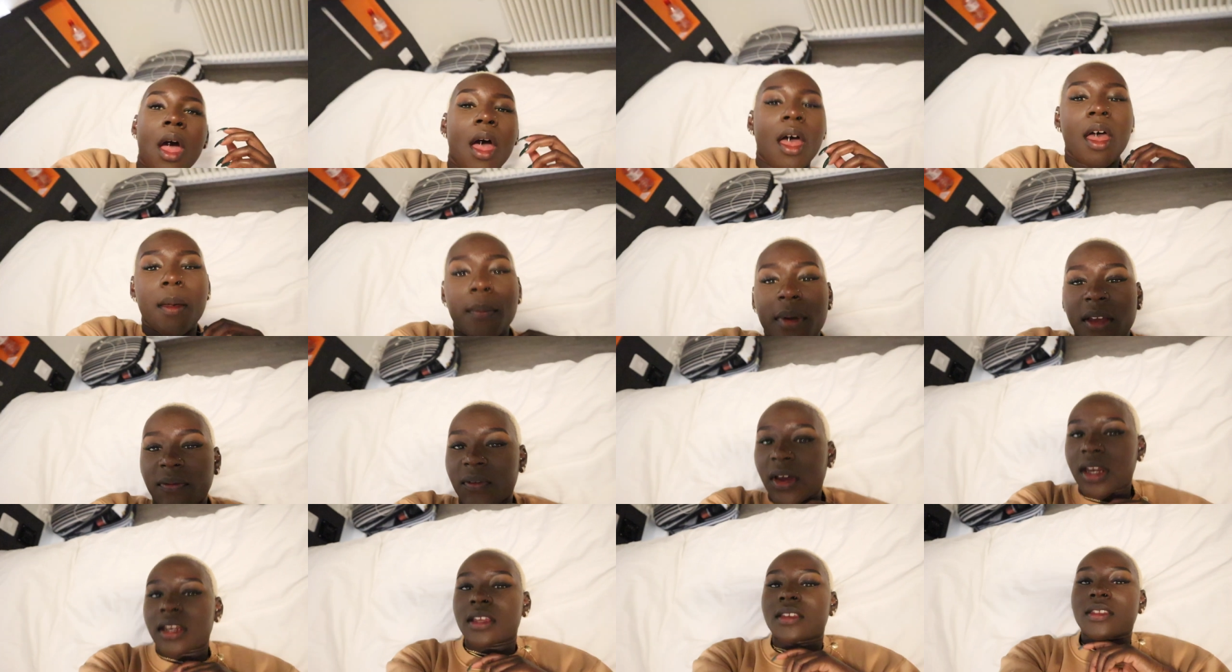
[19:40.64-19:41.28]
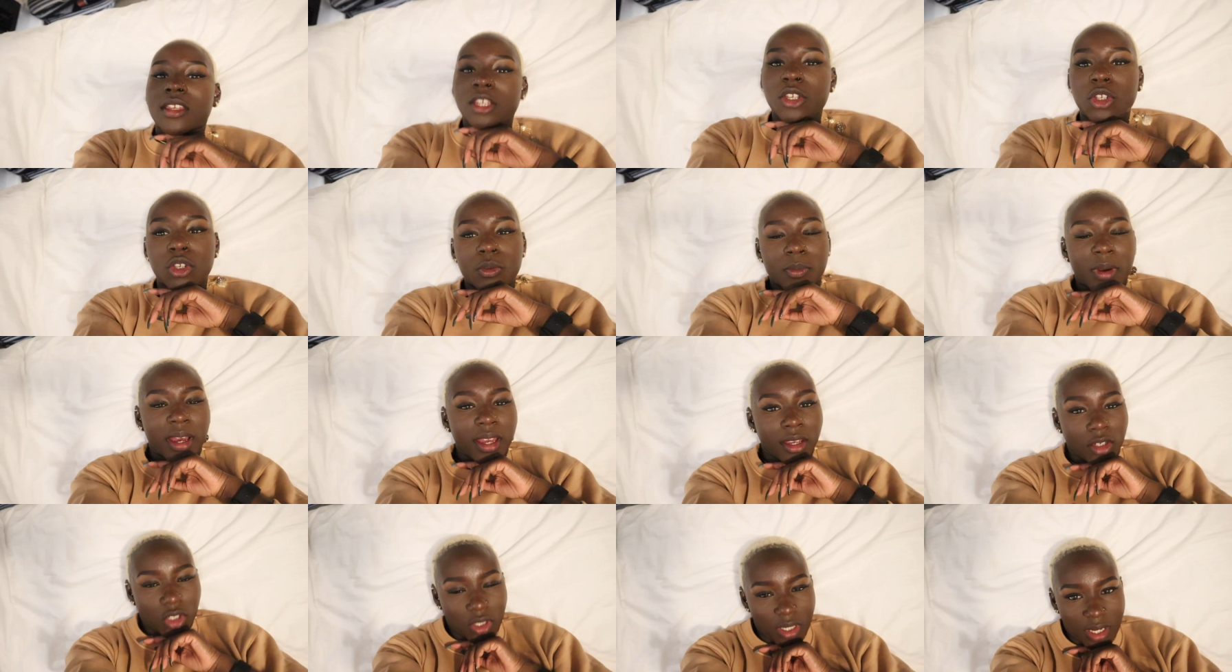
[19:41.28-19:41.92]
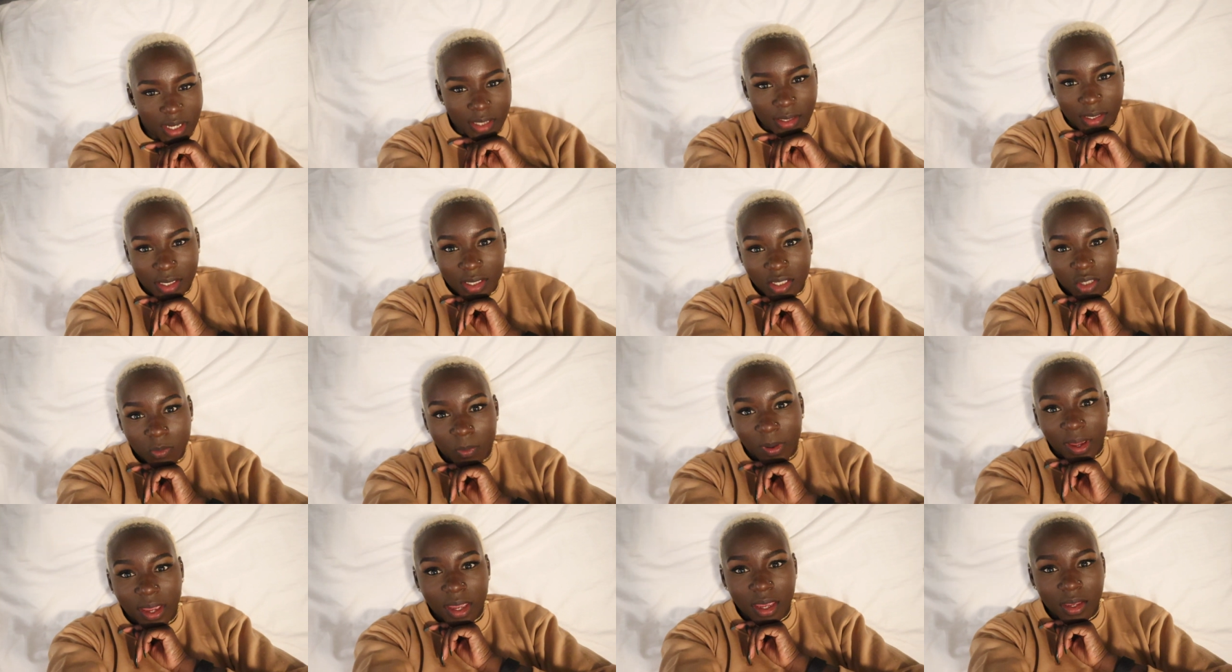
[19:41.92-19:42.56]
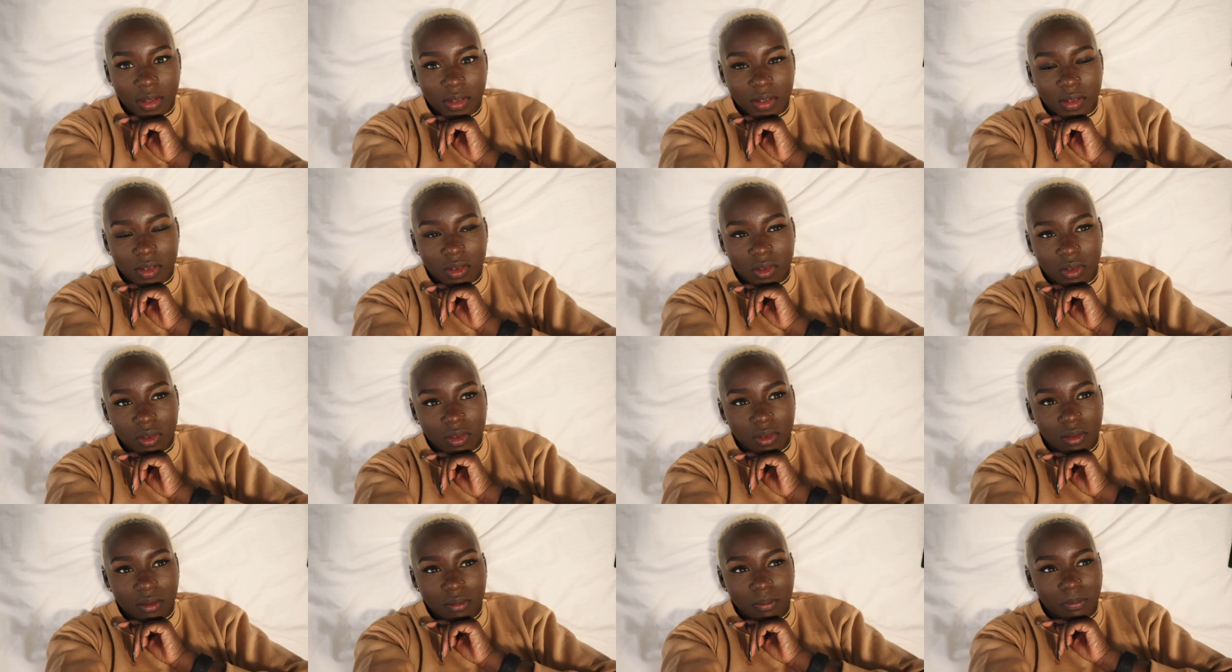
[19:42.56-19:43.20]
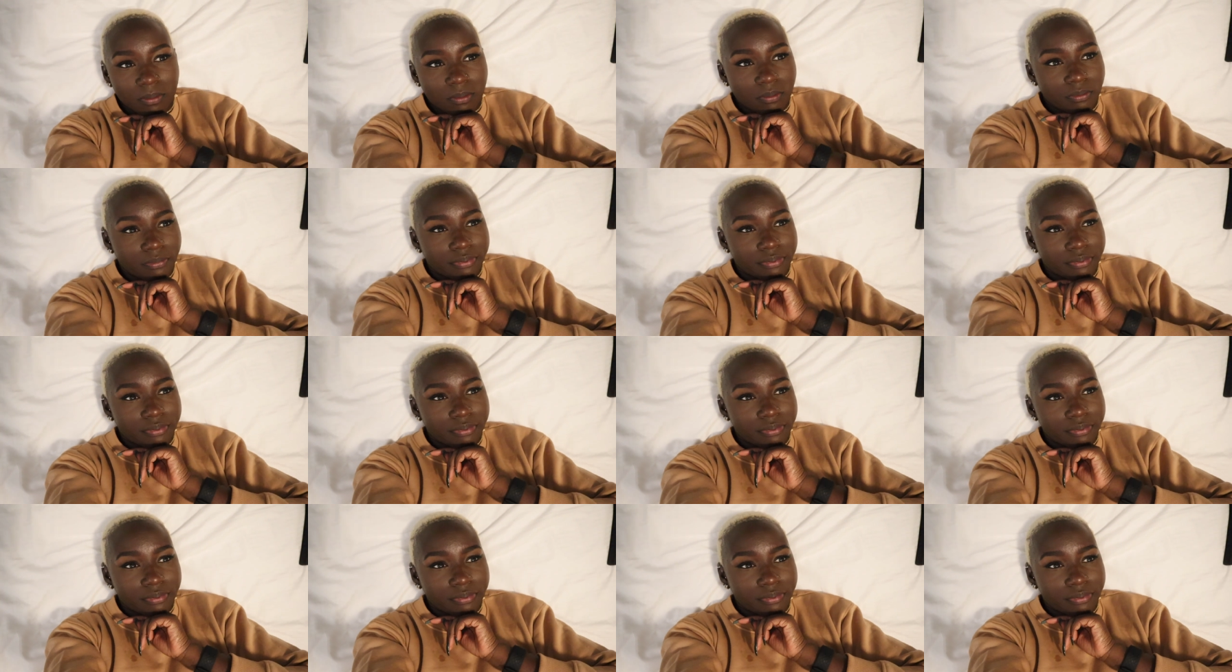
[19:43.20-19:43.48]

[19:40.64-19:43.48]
Um, if anything, you might actually anticipate is